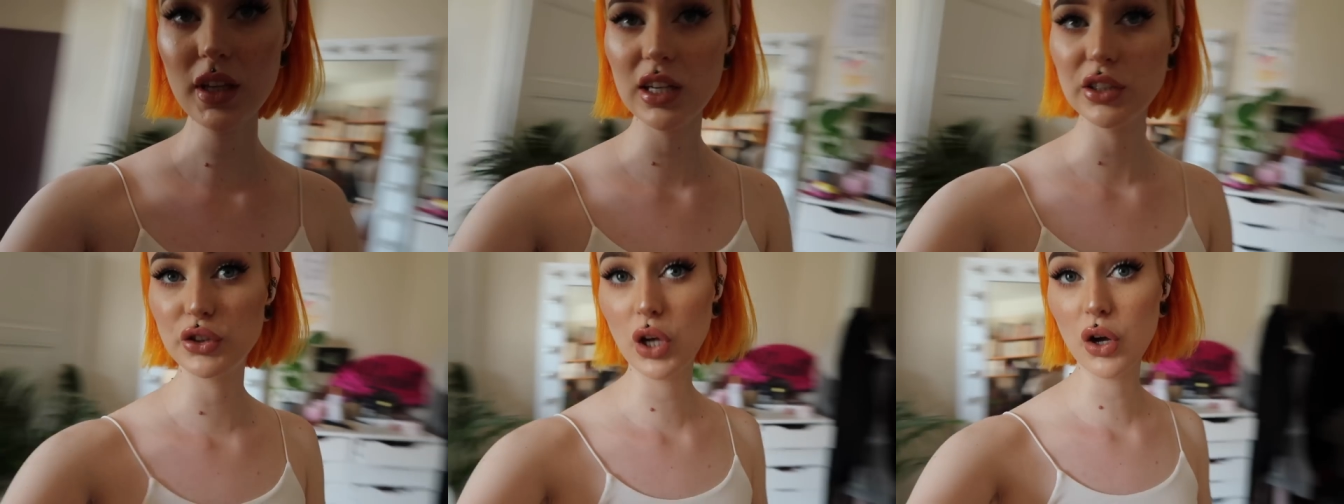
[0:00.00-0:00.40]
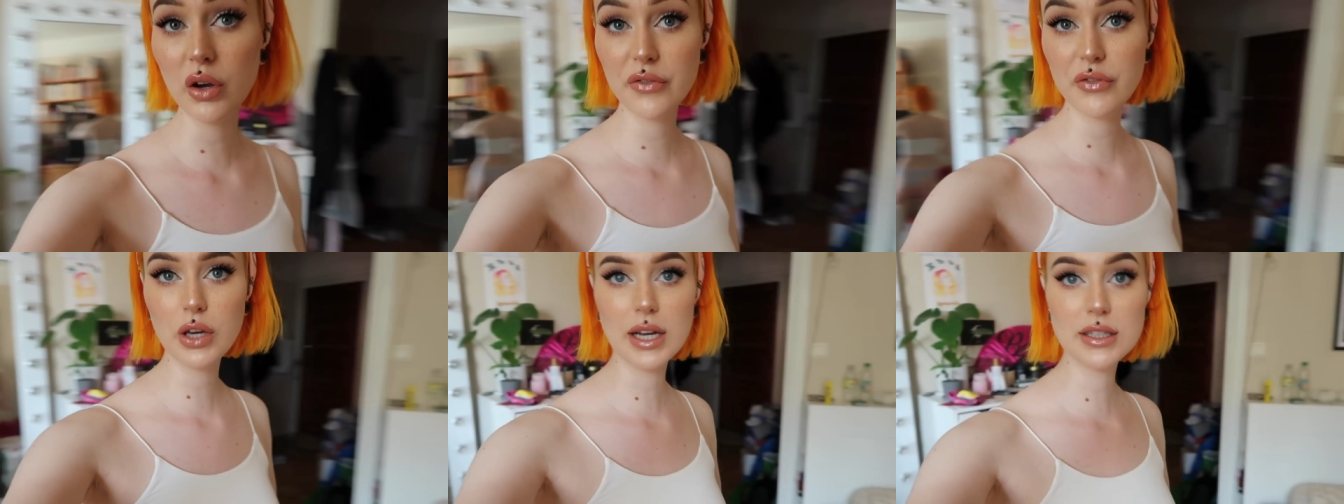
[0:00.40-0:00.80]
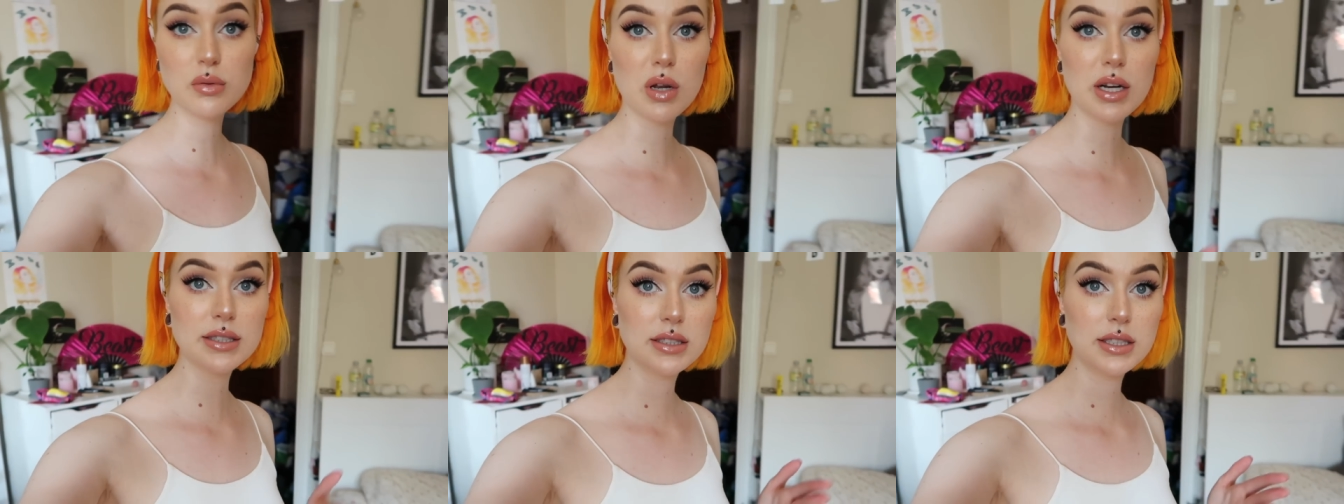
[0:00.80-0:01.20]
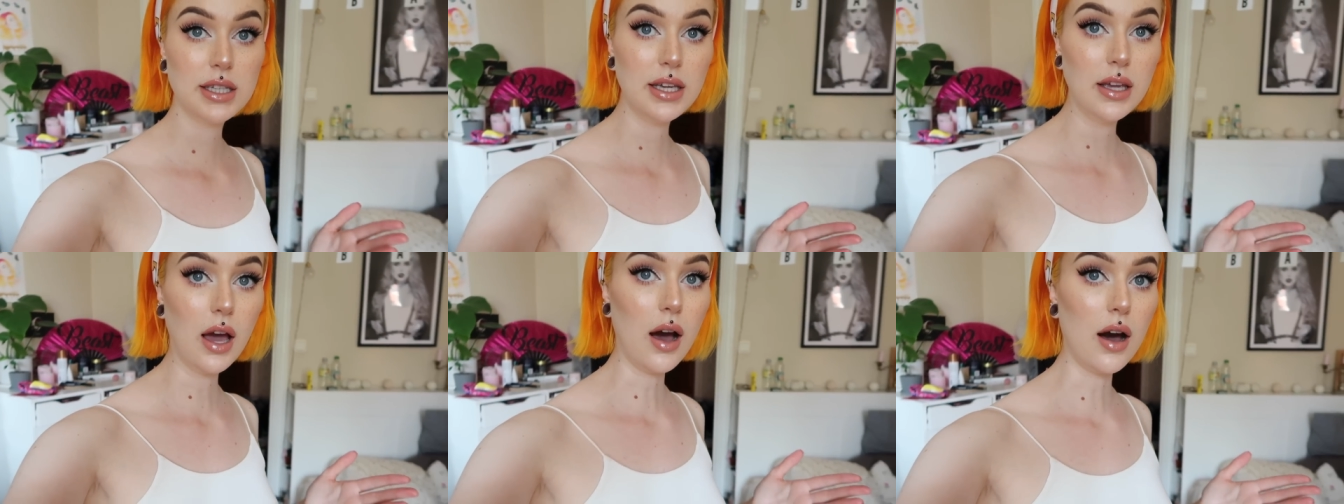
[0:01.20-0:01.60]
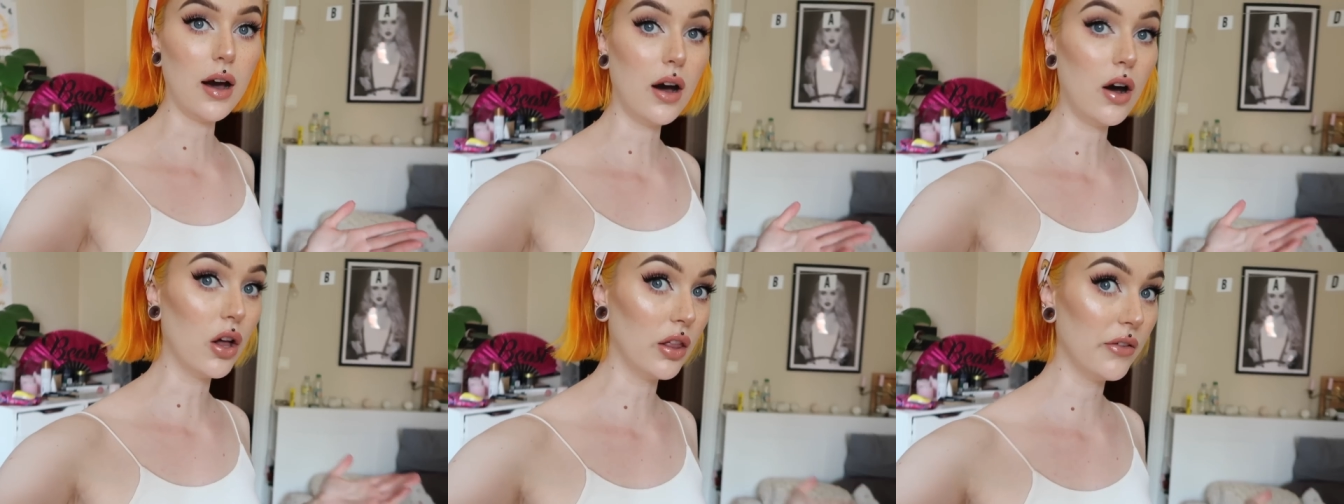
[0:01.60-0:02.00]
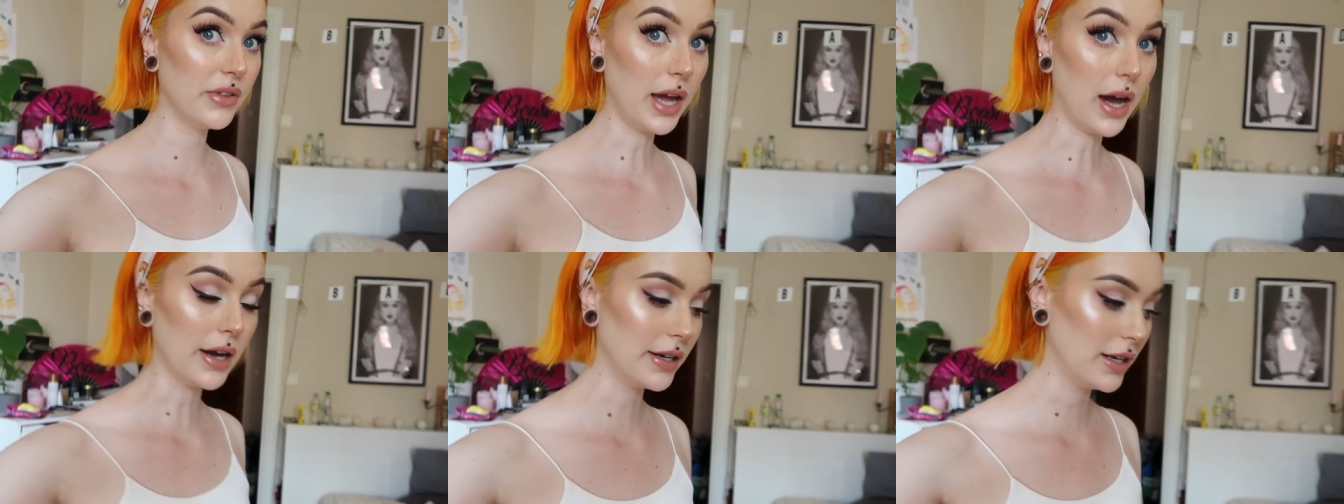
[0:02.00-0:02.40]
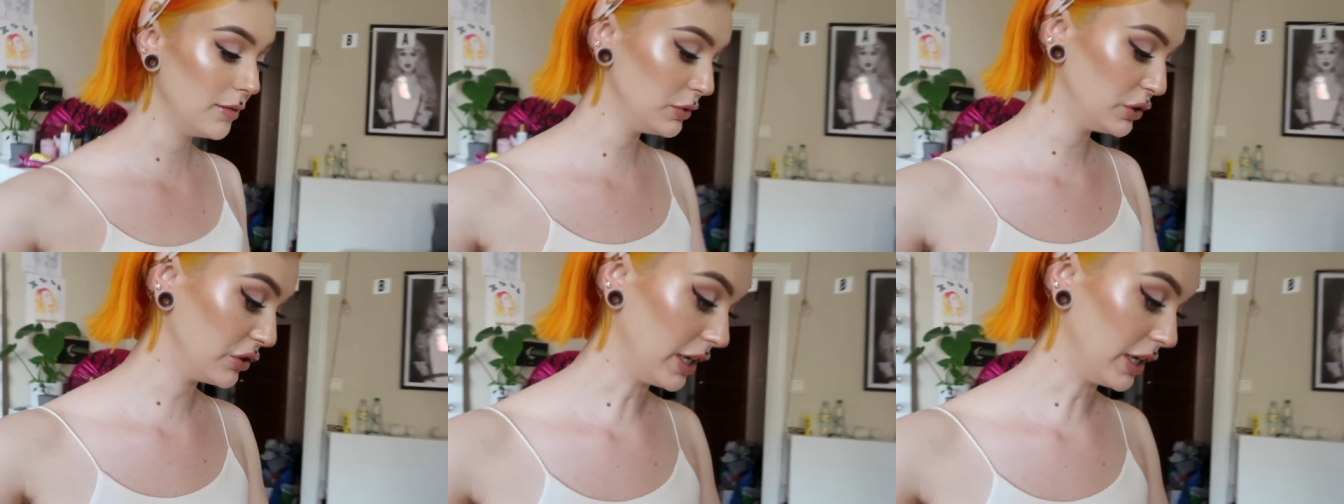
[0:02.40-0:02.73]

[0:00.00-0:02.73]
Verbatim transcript: so if you guys want to see uh, all of the items,